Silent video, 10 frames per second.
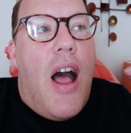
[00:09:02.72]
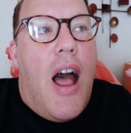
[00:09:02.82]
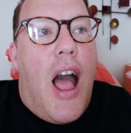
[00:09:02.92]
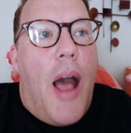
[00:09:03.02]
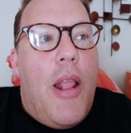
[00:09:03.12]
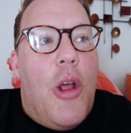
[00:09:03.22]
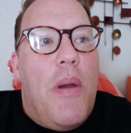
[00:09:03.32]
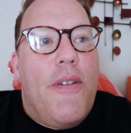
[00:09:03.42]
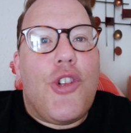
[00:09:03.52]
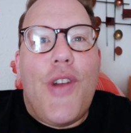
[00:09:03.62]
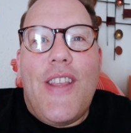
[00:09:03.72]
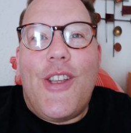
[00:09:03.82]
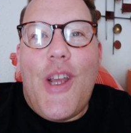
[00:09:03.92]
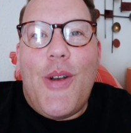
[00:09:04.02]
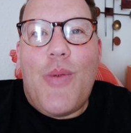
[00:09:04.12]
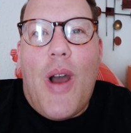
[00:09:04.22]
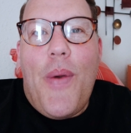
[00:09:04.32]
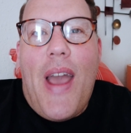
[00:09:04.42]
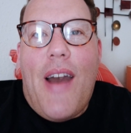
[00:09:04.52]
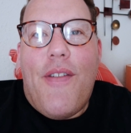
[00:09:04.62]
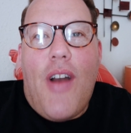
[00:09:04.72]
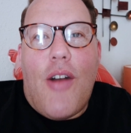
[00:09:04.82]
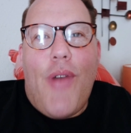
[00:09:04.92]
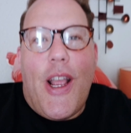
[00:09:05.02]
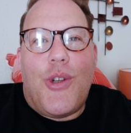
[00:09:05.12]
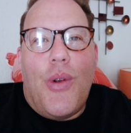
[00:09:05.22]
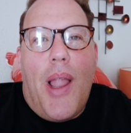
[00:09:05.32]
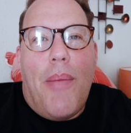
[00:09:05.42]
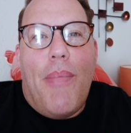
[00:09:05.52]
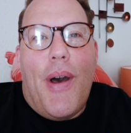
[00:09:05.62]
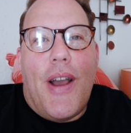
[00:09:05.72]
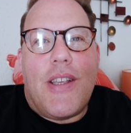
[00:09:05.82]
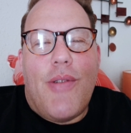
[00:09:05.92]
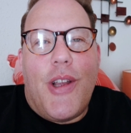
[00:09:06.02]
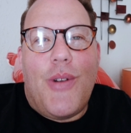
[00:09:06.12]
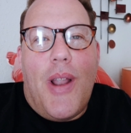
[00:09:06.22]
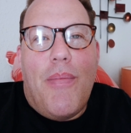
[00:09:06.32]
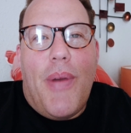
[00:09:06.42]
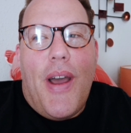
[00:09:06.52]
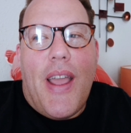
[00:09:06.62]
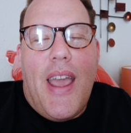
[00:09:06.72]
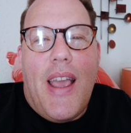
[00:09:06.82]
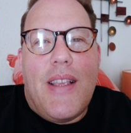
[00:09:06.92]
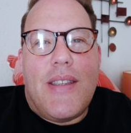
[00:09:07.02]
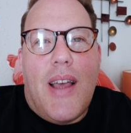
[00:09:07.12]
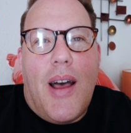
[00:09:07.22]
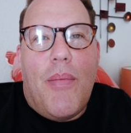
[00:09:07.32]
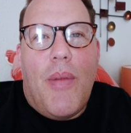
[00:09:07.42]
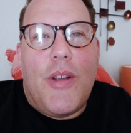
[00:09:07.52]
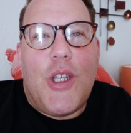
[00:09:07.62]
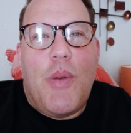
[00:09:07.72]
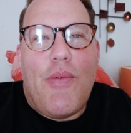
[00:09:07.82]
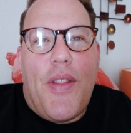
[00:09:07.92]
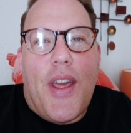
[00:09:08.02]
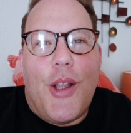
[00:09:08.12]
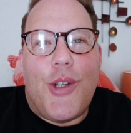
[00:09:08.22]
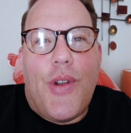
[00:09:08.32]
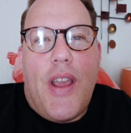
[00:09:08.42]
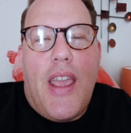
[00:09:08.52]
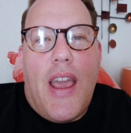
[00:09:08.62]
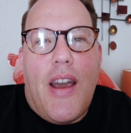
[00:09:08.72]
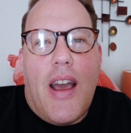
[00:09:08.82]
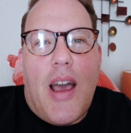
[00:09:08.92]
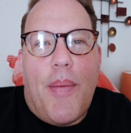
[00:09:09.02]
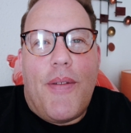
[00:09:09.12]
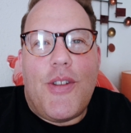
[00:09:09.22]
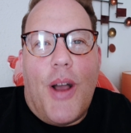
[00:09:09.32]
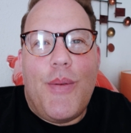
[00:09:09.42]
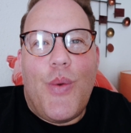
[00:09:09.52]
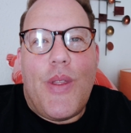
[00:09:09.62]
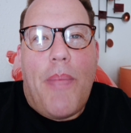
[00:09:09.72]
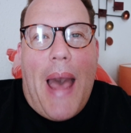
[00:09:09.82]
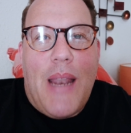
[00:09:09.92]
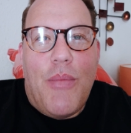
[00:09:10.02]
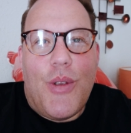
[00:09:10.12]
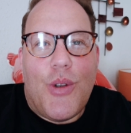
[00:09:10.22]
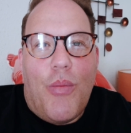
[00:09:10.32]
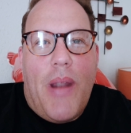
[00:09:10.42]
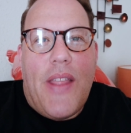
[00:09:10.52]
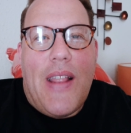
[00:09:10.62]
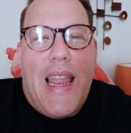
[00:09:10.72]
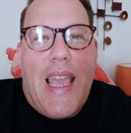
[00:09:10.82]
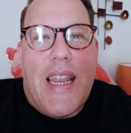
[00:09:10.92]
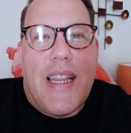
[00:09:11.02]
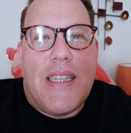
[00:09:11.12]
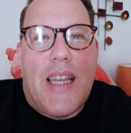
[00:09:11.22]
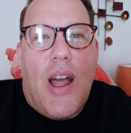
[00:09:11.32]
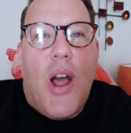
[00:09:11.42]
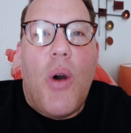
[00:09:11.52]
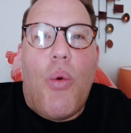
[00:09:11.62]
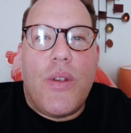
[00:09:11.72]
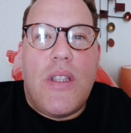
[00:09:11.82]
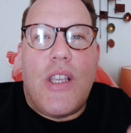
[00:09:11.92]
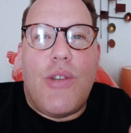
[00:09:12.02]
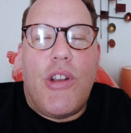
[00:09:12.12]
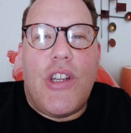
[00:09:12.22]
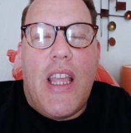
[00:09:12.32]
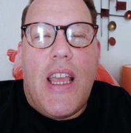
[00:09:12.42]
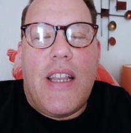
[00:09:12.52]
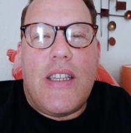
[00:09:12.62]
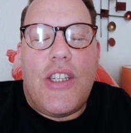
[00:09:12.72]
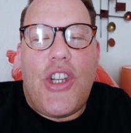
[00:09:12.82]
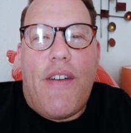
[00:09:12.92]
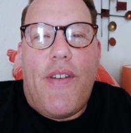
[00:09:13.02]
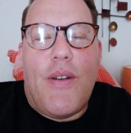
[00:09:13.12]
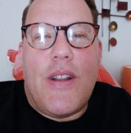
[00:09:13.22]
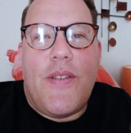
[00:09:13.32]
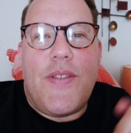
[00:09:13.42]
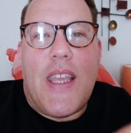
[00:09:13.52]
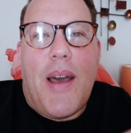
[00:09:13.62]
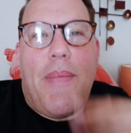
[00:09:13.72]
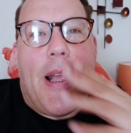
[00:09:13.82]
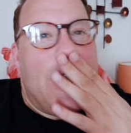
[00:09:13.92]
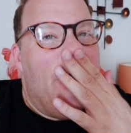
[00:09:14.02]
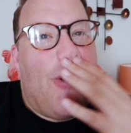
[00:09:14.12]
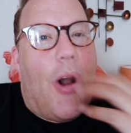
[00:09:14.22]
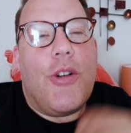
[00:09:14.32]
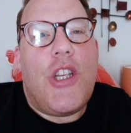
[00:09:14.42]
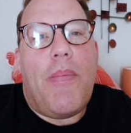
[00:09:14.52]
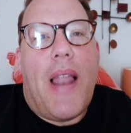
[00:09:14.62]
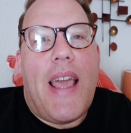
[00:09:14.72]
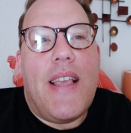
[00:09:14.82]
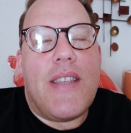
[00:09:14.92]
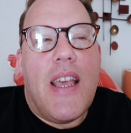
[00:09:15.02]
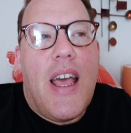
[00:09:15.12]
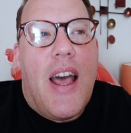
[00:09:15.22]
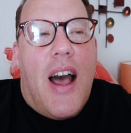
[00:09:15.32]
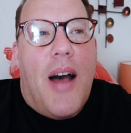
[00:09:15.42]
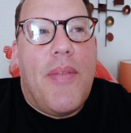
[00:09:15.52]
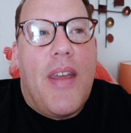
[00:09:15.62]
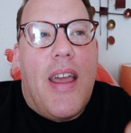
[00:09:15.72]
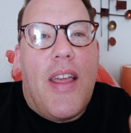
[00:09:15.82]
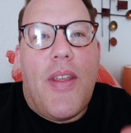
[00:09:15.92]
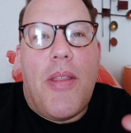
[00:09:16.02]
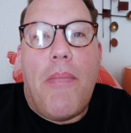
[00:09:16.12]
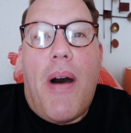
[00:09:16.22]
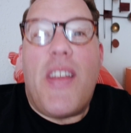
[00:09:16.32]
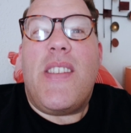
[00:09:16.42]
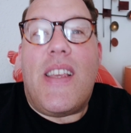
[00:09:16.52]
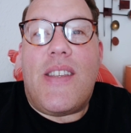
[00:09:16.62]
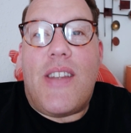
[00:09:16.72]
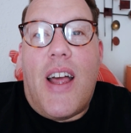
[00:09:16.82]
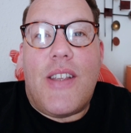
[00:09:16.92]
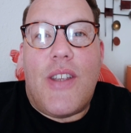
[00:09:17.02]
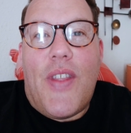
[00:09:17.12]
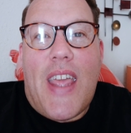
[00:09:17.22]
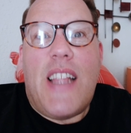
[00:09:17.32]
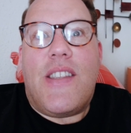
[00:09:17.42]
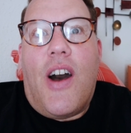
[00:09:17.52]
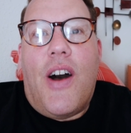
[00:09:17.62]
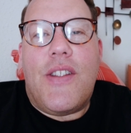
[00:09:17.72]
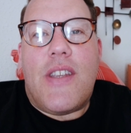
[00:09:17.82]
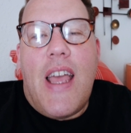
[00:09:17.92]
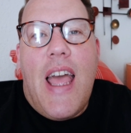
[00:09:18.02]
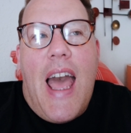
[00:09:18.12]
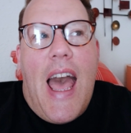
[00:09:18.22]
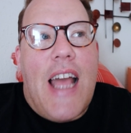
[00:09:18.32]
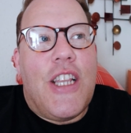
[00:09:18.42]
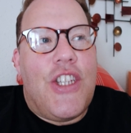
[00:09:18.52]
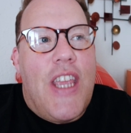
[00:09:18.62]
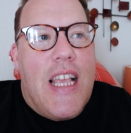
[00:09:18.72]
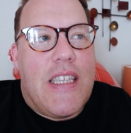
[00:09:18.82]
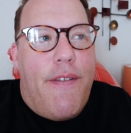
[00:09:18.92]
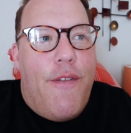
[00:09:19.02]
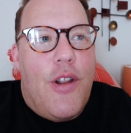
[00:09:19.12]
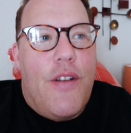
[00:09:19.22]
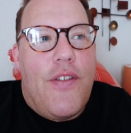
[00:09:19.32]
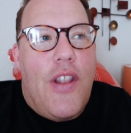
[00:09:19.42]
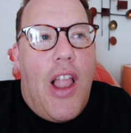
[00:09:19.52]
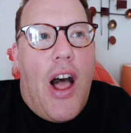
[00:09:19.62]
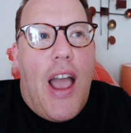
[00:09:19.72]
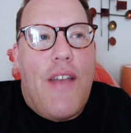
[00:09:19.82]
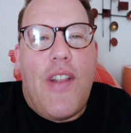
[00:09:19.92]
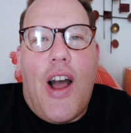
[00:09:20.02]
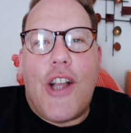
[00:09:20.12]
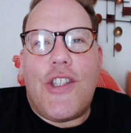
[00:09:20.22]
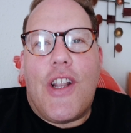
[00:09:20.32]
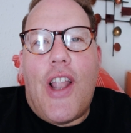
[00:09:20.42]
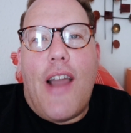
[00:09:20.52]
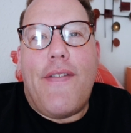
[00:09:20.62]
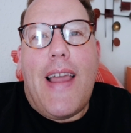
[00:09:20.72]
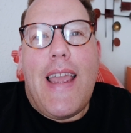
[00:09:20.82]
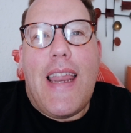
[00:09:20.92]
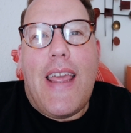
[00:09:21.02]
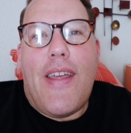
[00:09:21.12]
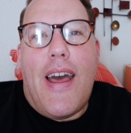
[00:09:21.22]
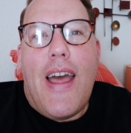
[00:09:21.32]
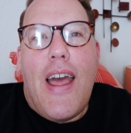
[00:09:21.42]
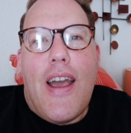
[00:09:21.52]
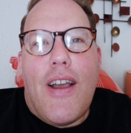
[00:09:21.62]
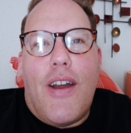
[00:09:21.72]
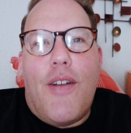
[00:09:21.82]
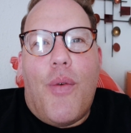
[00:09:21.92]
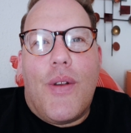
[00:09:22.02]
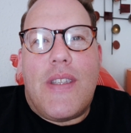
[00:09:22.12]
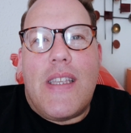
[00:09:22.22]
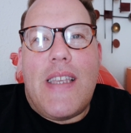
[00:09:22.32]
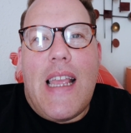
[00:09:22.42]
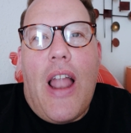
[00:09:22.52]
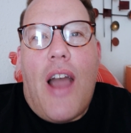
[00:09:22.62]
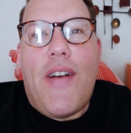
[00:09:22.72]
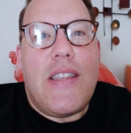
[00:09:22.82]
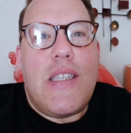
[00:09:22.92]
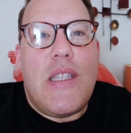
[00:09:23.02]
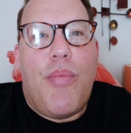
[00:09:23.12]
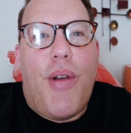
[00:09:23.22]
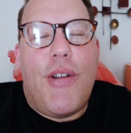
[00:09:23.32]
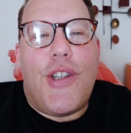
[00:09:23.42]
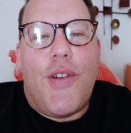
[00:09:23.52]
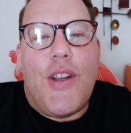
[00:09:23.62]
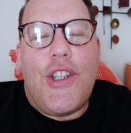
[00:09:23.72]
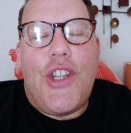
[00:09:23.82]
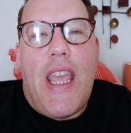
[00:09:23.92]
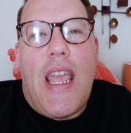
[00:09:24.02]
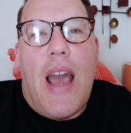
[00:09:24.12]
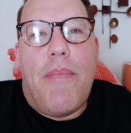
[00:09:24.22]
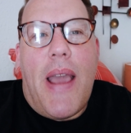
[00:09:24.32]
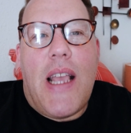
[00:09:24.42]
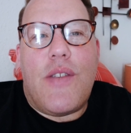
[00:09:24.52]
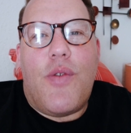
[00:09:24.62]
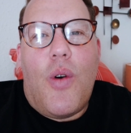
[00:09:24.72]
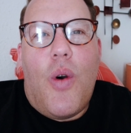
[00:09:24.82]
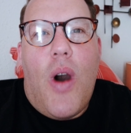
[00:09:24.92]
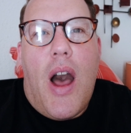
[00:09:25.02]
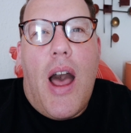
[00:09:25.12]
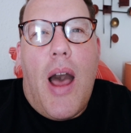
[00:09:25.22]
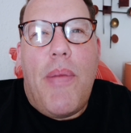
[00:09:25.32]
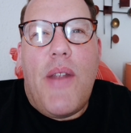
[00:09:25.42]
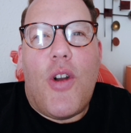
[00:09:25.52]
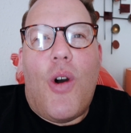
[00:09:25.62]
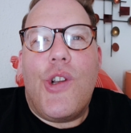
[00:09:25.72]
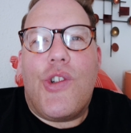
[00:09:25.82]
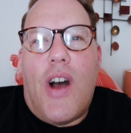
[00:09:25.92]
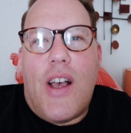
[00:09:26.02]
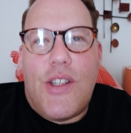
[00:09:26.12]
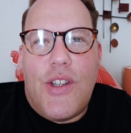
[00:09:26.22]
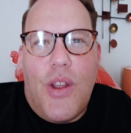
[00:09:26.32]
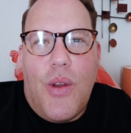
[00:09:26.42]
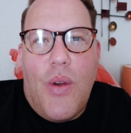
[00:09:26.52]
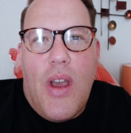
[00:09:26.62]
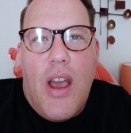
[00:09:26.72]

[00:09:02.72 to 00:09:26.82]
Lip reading: A little bit of a treat in the show as well. We have Rachel Lumberg. So Rachel Lumberg is just been around the country a couple of times with the Band musical, playing the lead, and was in this originally in Sheffield and has obviously come back to the role. She plays the mother's sister, so the kid's aunt, and she is a full of life, larger than life lady that kind of wants to see life as it's in the brochure, and she makes for a bit of a contrast to